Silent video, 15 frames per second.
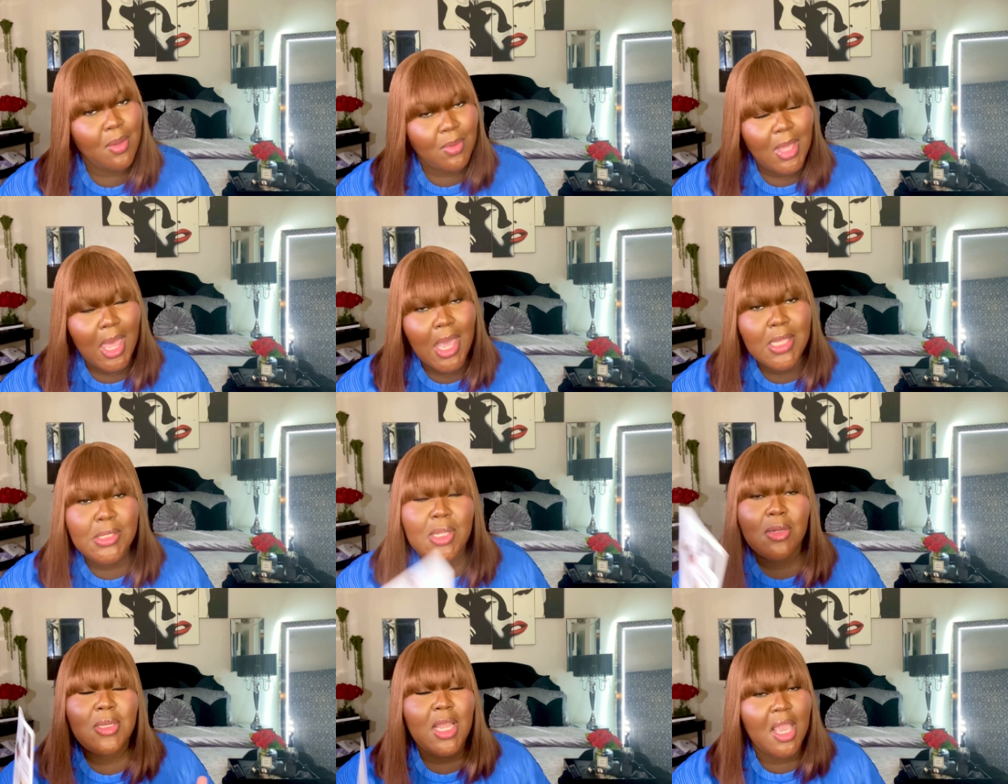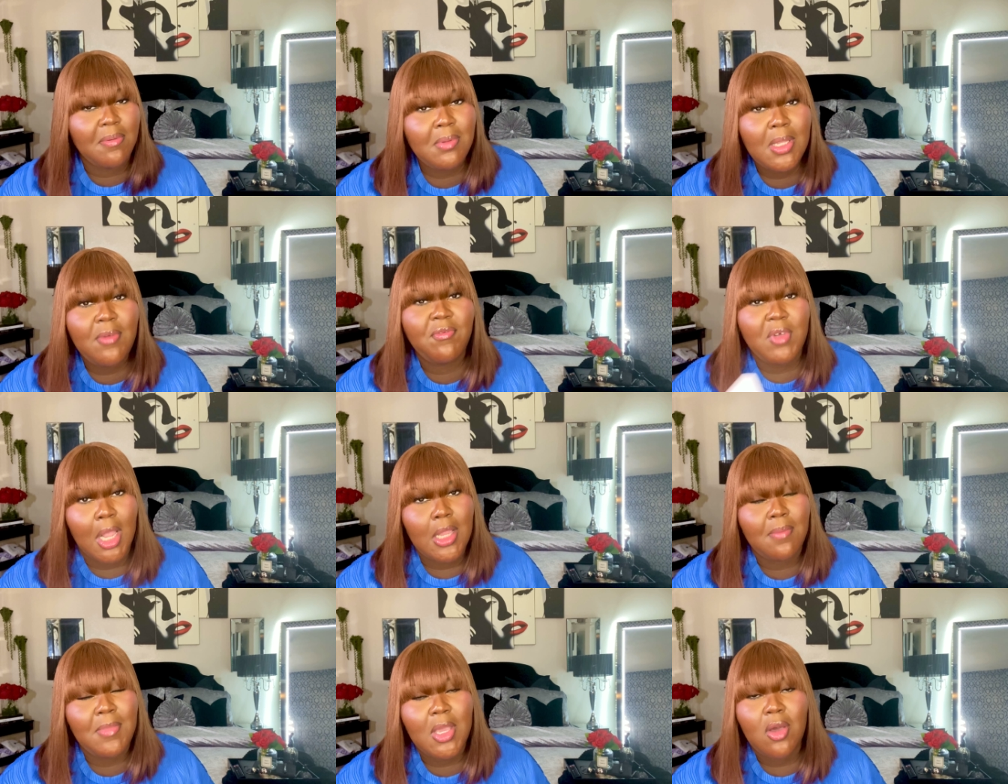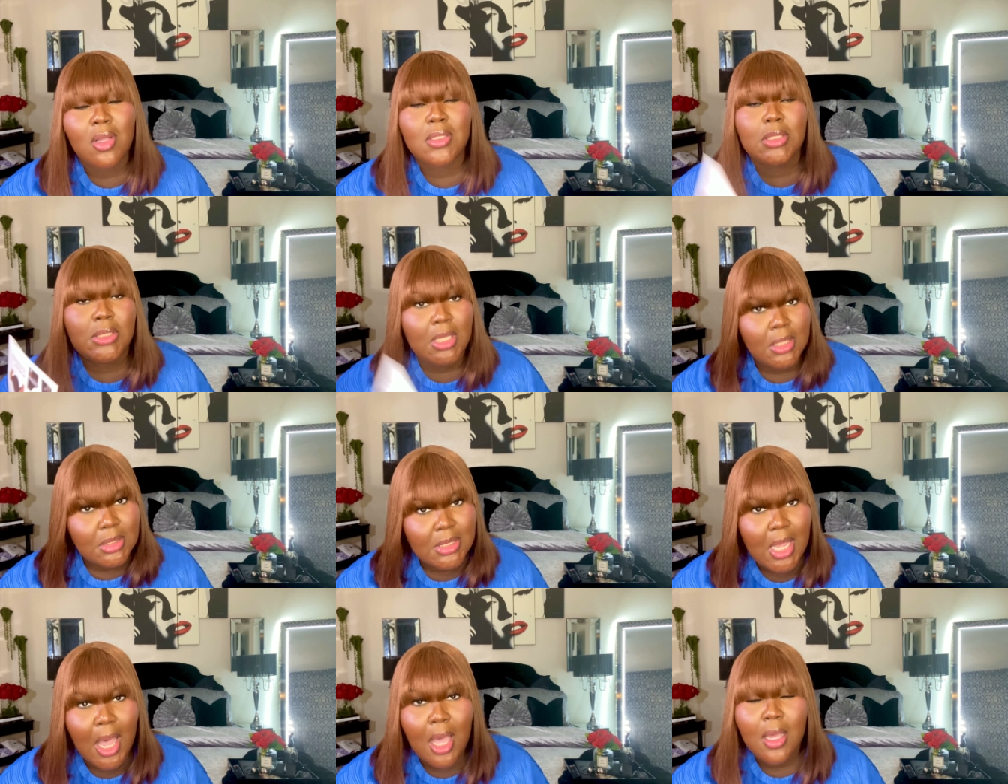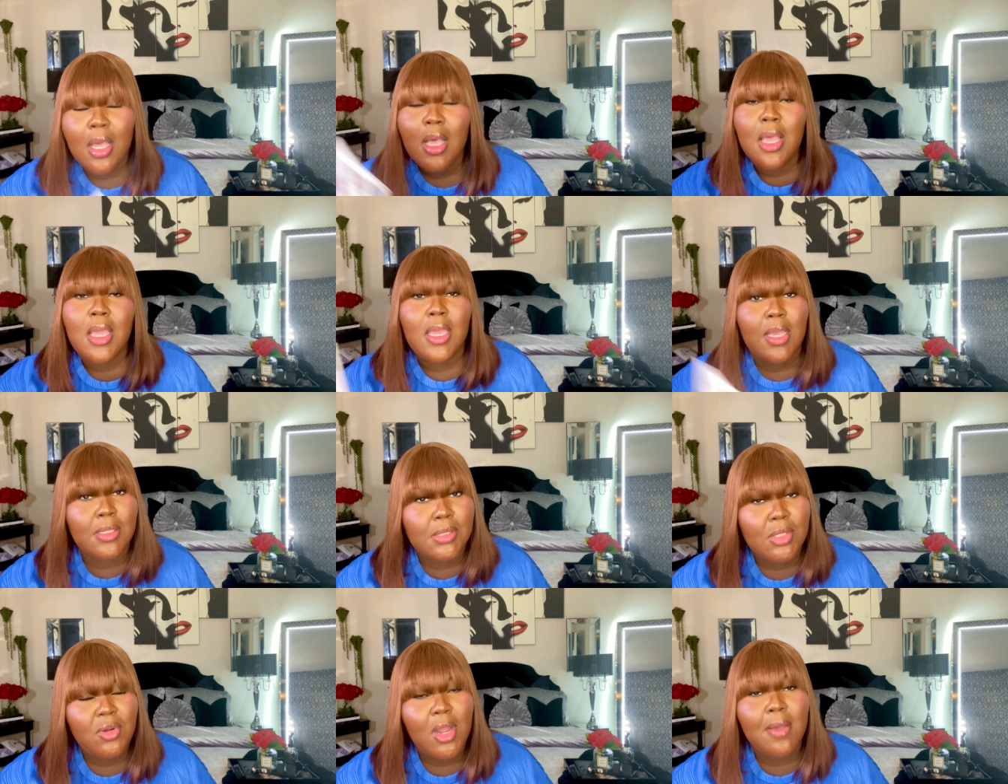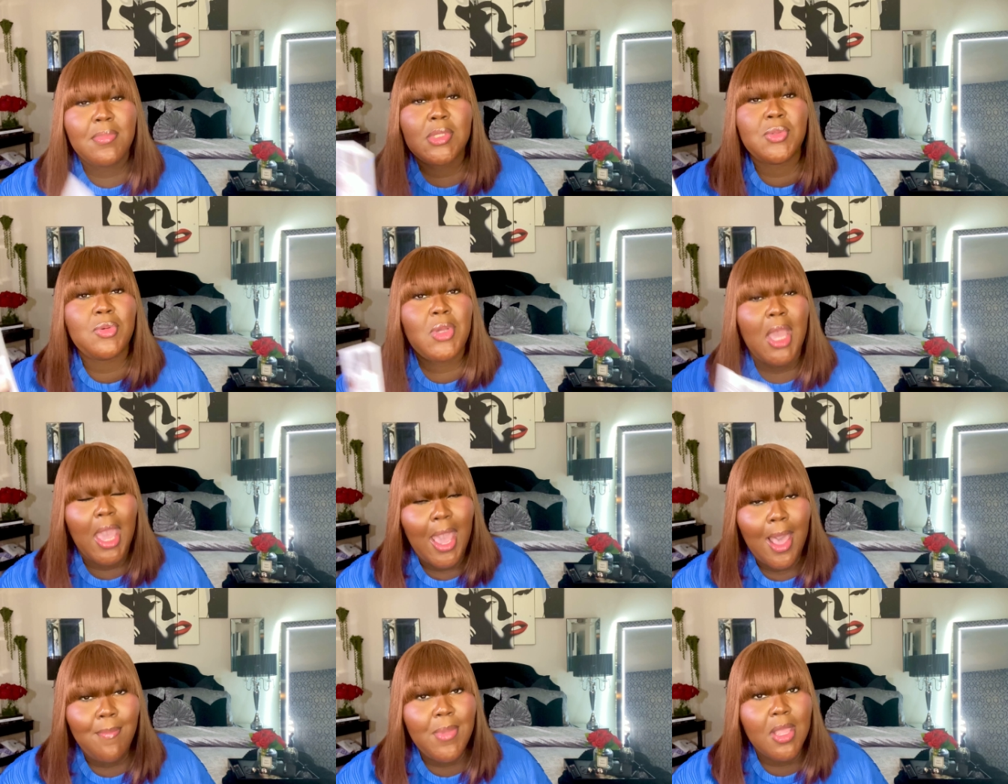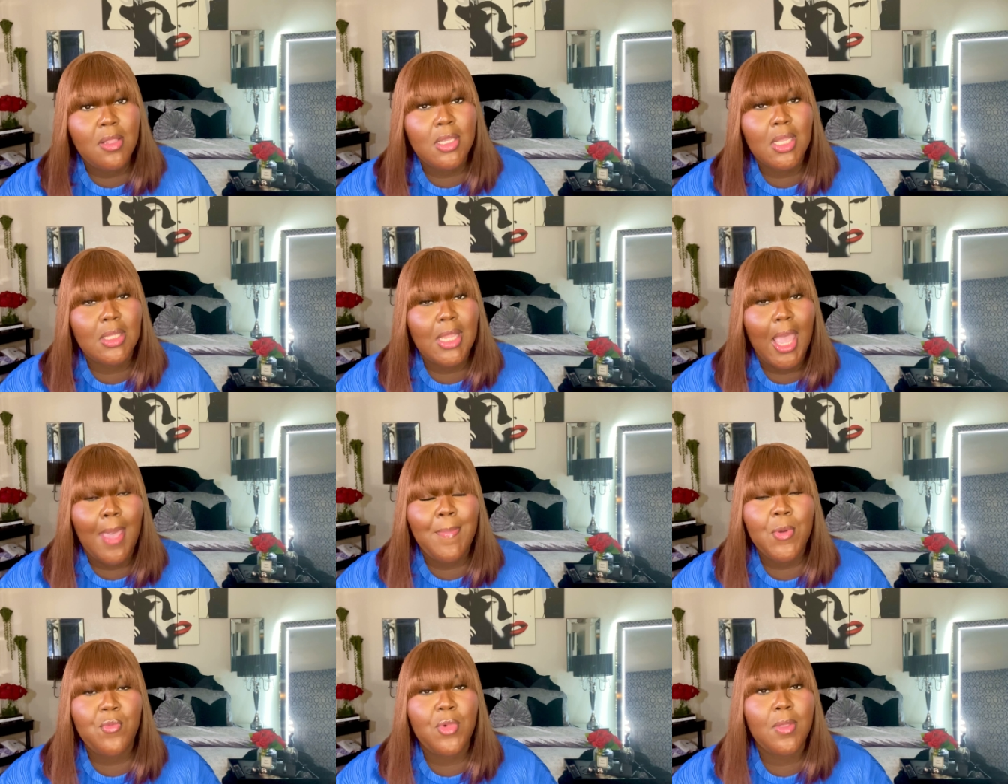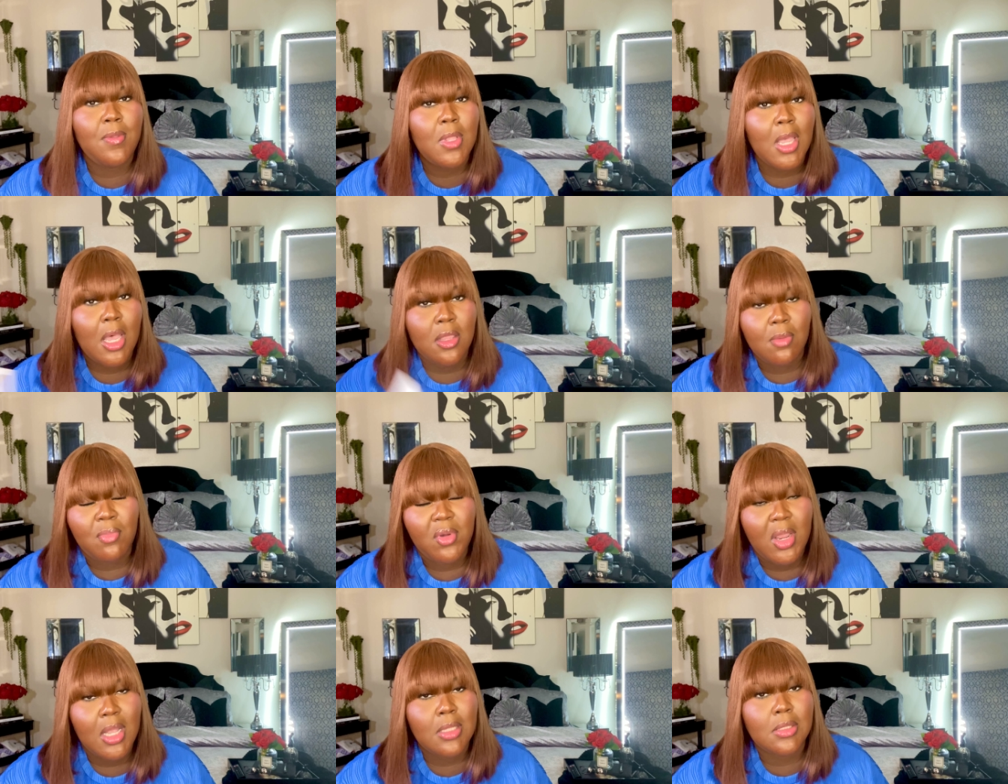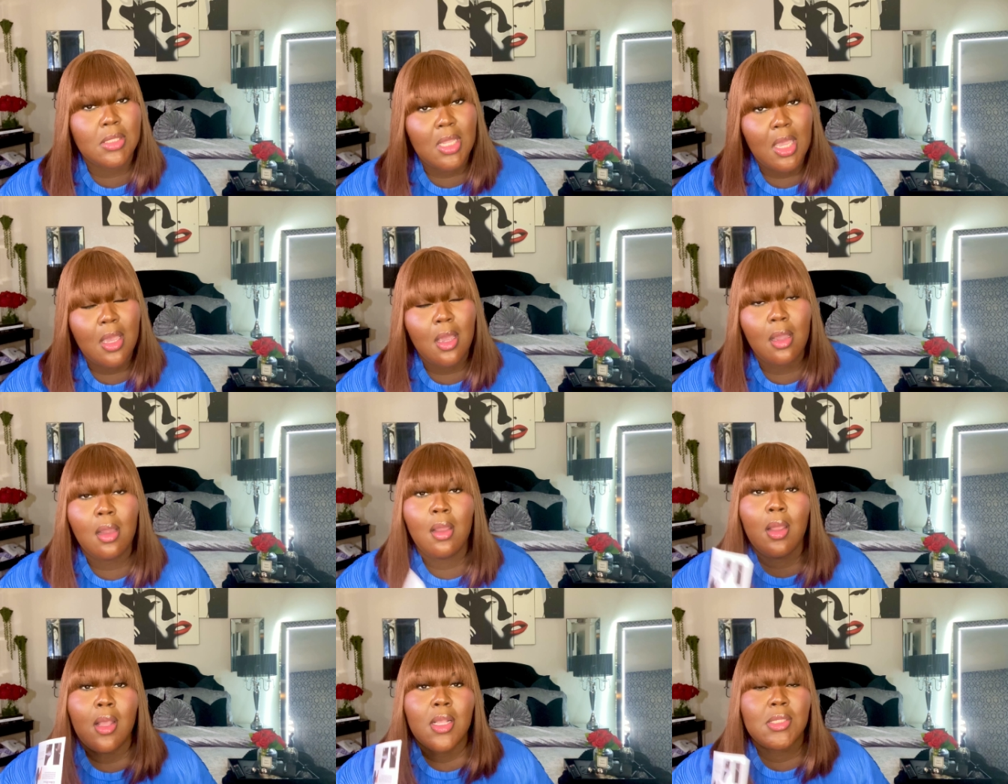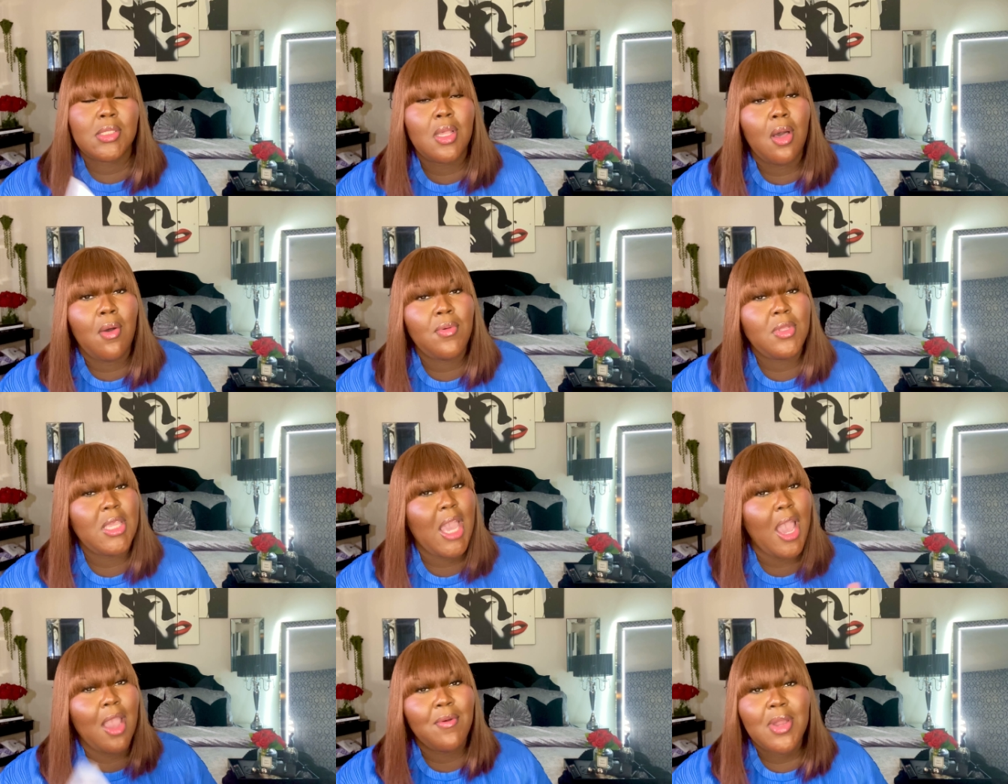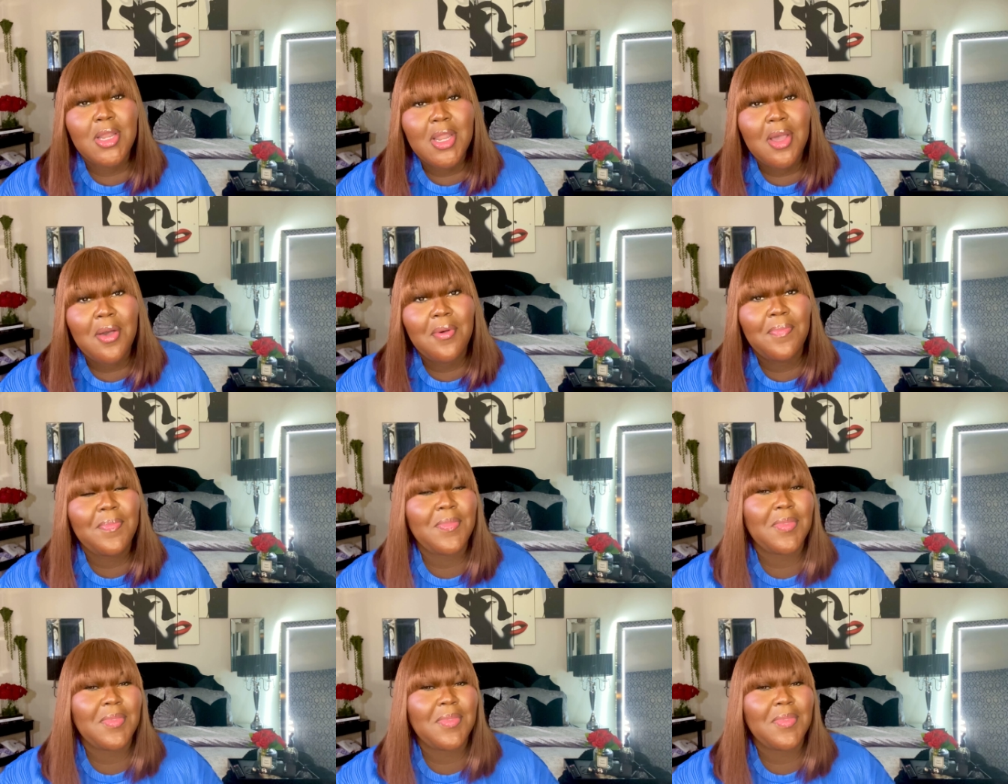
Okay, so definitely follow me on TikTok, Instagram, because we have been collabing with other brands there. So y'all already know.